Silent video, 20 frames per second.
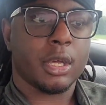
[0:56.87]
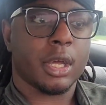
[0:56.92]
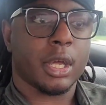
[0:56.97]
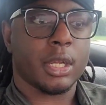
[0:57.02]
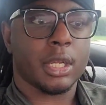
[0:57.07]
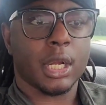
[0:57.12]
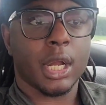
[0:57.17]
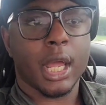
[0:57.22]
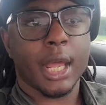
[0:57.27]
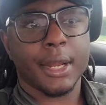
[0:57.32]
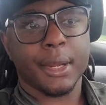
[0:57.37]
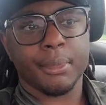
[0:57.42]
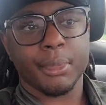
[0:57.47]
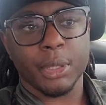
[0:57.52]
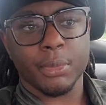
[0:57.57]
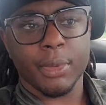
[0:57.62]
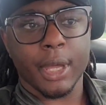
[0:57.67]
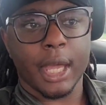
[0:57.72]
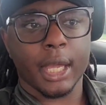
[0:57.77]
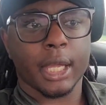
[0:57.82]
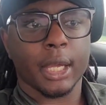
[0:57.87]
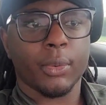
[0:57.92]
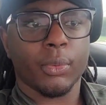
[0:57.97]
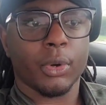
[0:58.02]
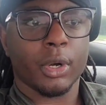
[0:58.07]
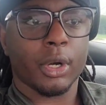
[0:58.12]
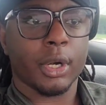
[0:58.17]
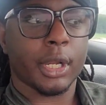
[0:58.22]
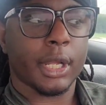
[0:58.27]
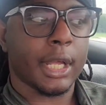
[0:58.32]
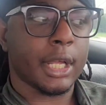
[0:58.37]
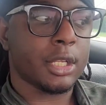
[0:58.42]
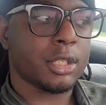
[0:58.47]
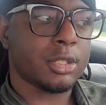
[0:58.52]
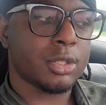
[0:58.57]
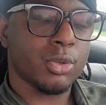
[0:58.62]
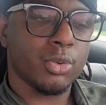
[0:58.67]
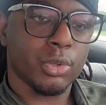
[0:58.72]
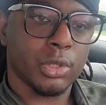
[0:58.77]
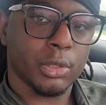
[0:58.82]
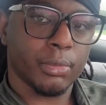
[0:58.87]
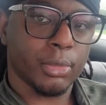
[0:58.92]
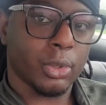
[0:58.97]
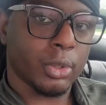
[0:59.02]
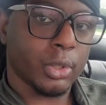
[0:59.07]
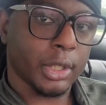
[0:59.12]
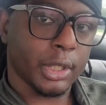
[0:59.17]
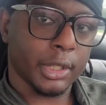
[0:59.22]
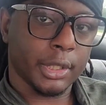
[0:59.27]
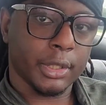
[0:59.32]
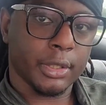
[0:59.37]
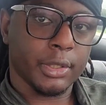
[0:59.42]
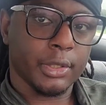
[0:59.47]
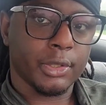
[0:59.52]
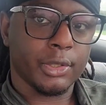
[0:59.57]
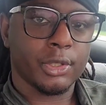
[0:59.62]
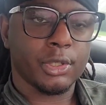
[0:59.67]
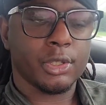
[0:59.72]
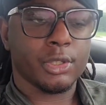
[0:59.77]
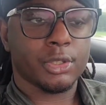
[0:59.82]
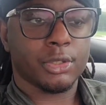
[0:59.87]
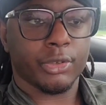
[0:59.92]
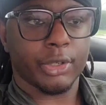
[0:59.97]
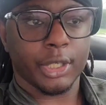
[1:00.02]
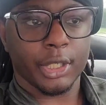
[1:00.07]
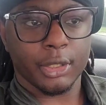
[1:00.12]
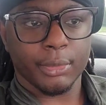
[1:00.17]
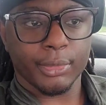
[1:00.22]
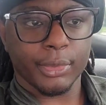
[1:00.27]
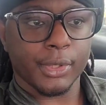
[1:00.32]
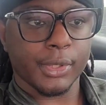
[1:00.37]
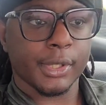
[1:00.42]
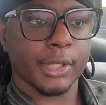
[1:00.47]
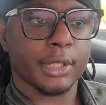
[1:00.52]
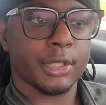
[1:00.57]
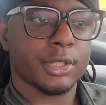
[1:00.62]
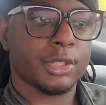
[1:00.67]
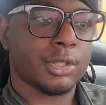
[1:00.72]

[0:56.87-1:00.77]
And then I had to be back at work at 2 in the morning, 3 in the morning.